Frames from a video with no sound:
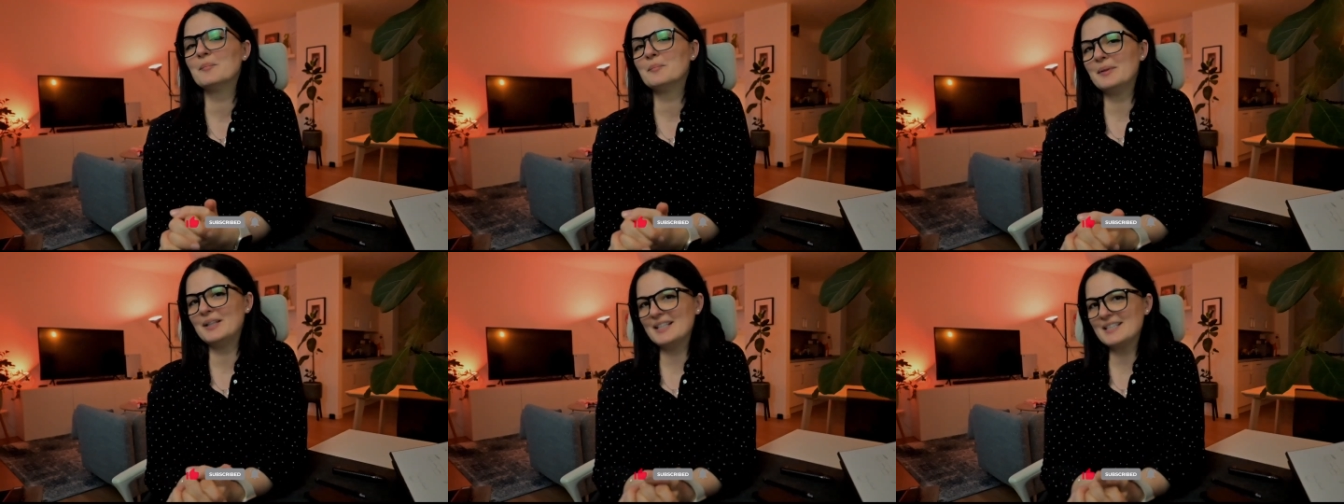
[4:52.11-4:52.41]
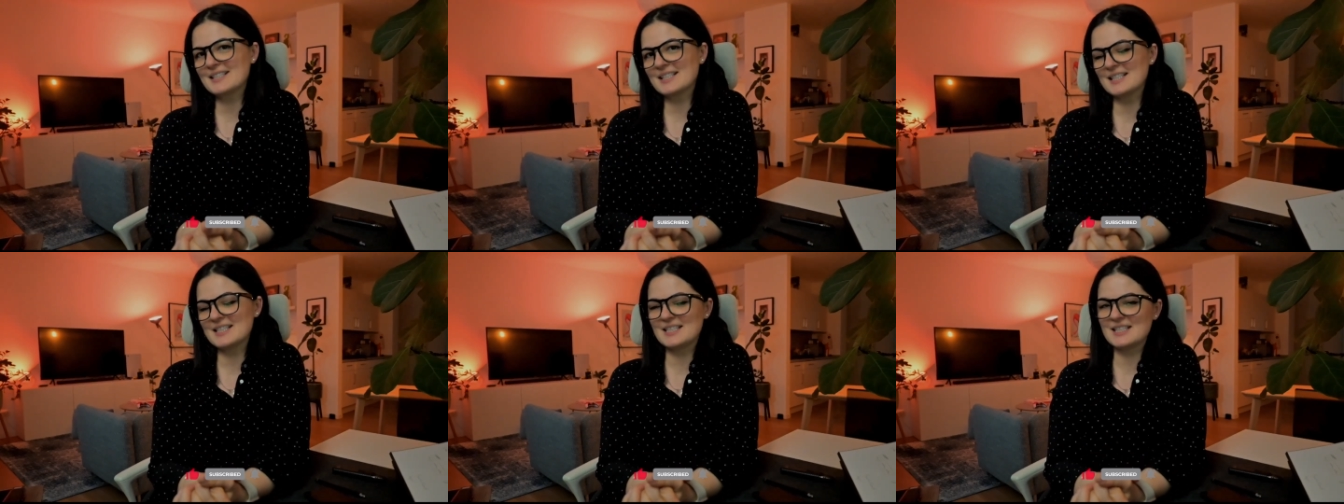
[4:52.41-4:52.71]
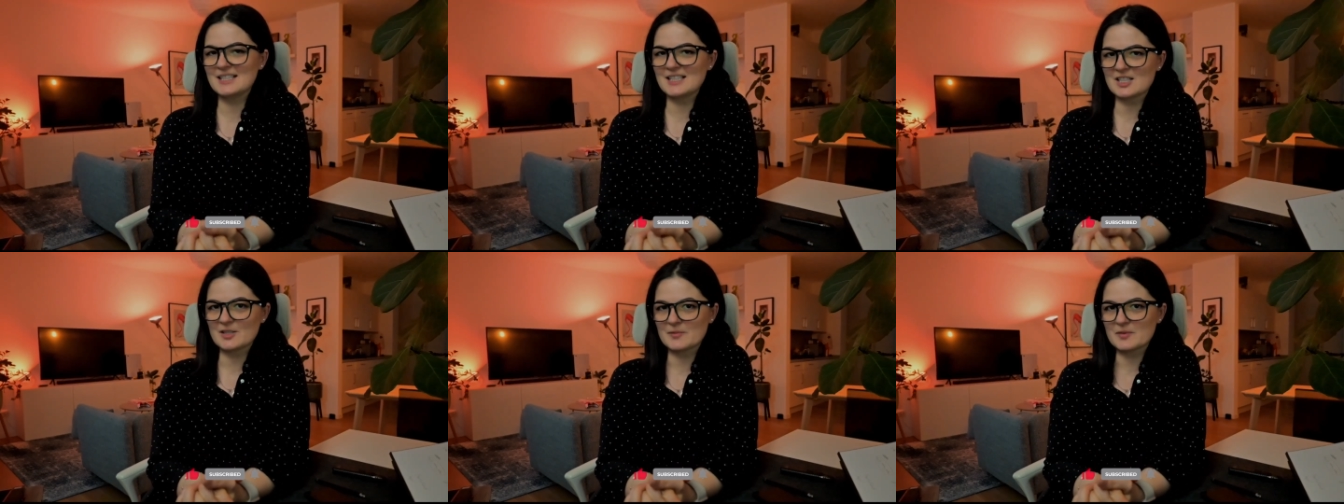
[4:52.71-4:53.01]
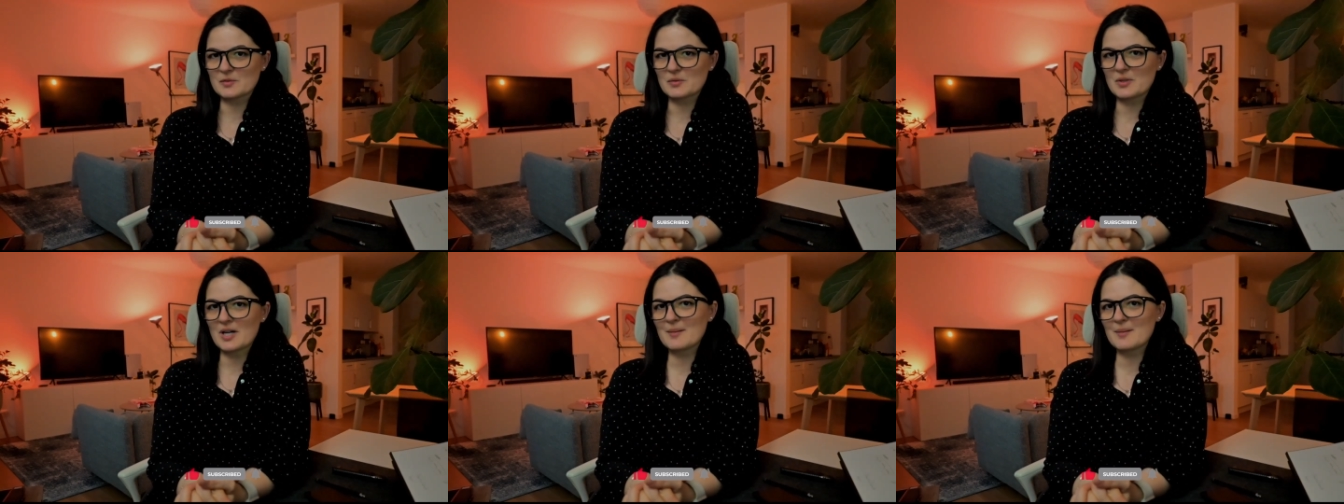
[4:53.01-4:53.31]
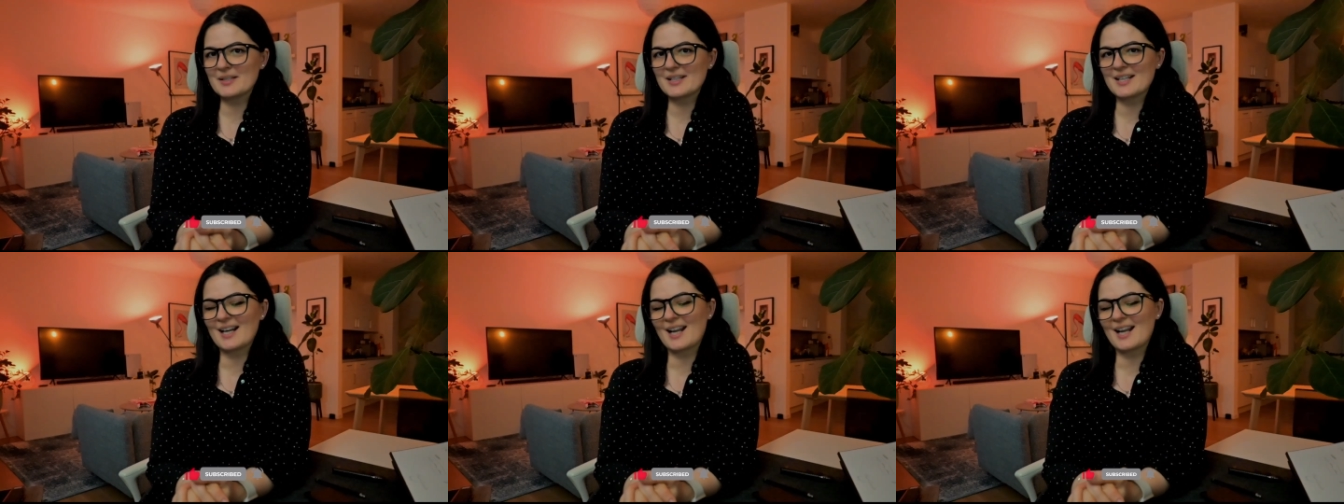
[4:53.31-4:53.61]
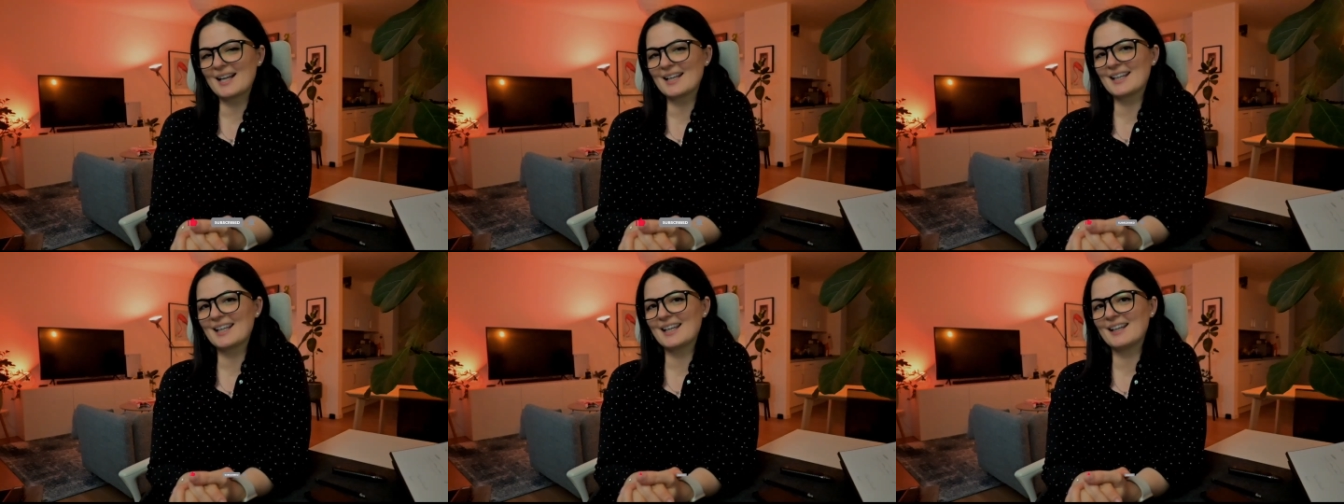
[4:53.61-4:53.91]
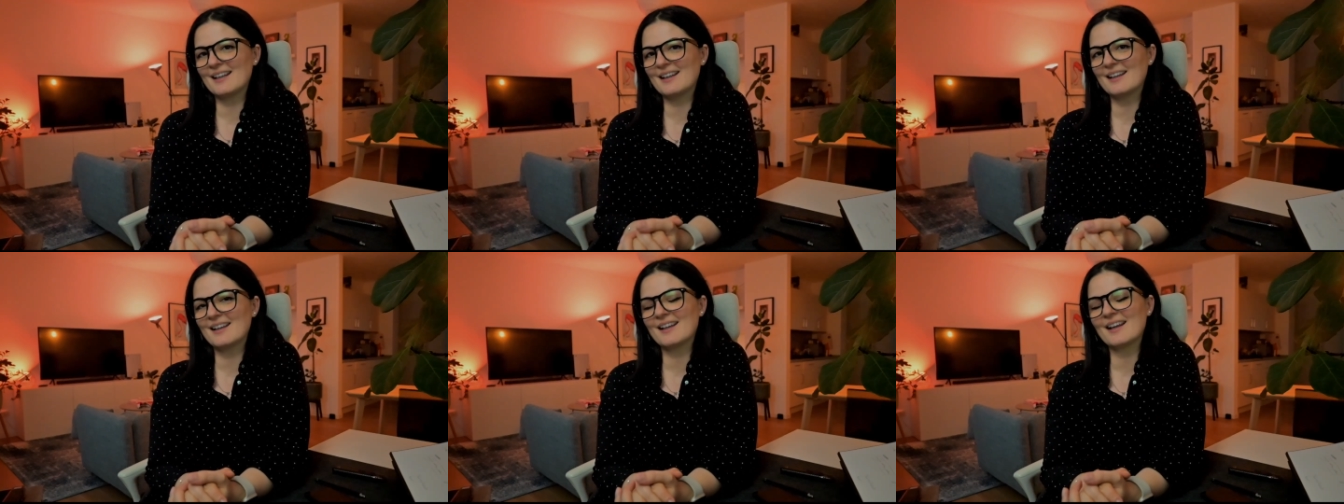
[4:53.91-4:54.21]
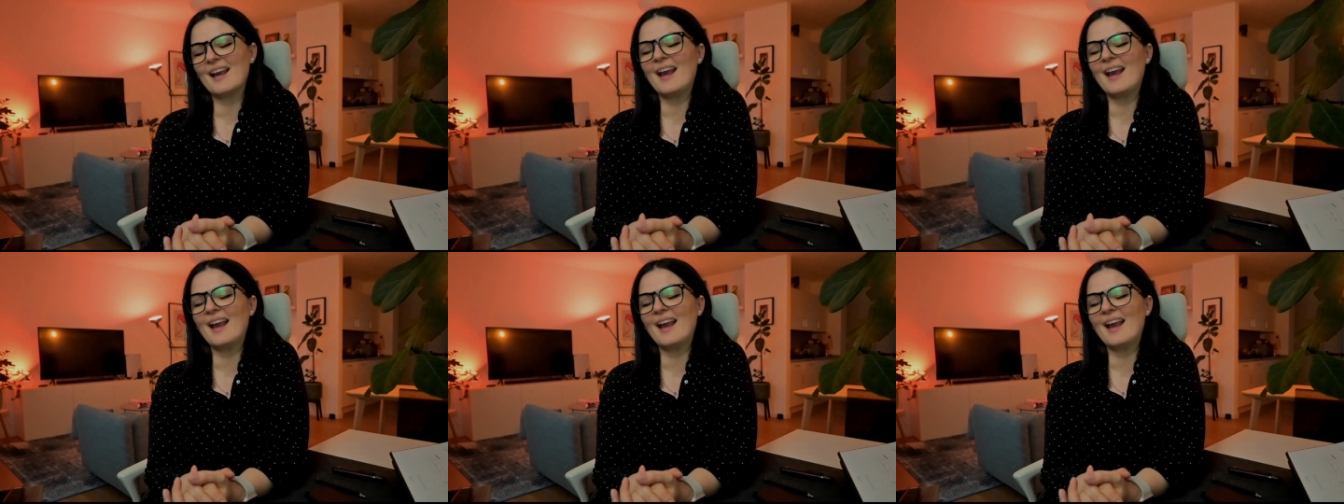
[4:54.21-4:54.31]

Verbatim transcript: please consider subscribing, liking,